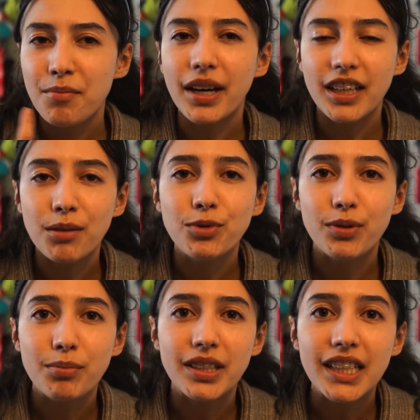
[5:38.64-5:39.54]
my gums
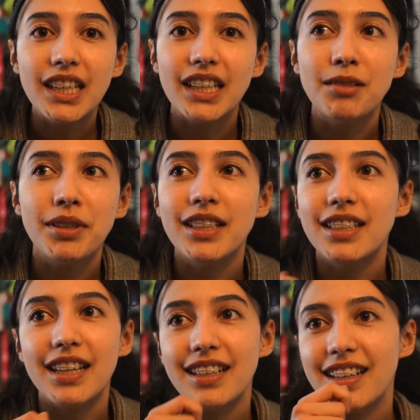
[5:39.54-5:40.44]
were bleeding because
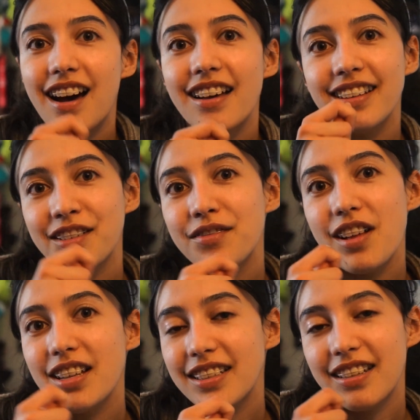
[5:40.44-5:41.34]
I had not like
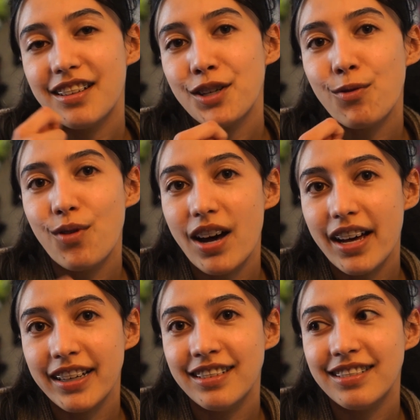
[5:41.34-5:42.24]
flossed there in a
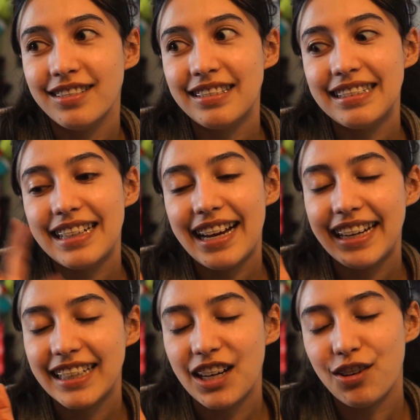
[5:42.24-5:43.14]
while.
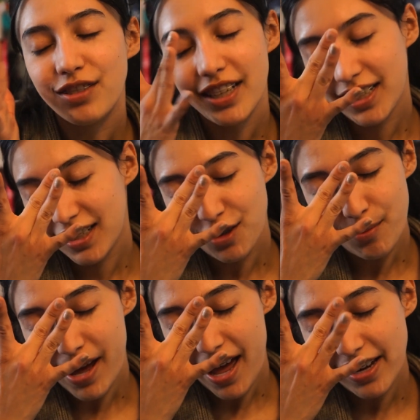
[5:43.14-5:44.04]
I know it's so
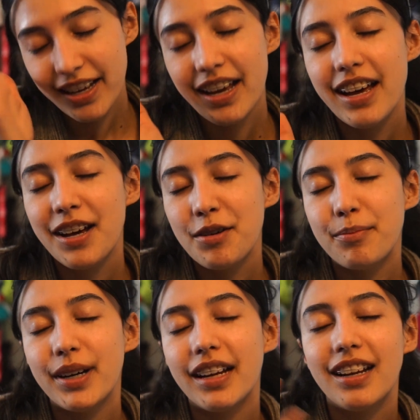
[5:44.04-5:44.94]
bad,
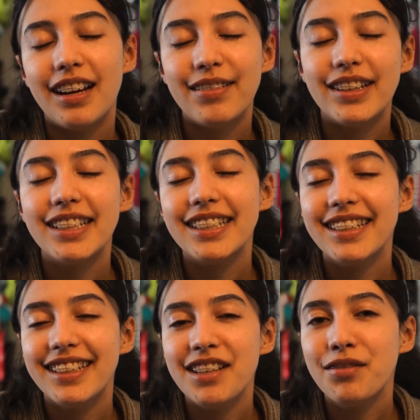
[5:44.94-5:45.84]
but I mean,
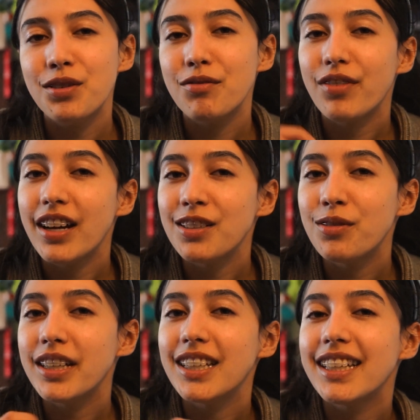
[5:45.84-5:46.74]
if you can find a
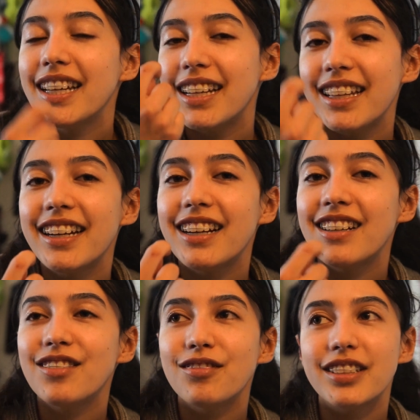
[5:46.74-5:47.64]
way to get in
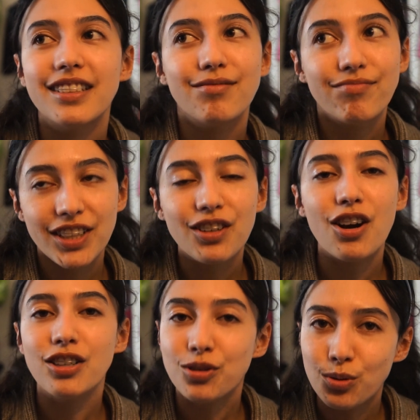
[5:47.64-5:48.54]
there, with there
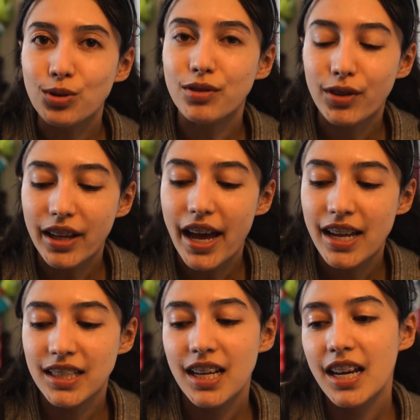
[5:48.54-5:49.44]
are tools for that.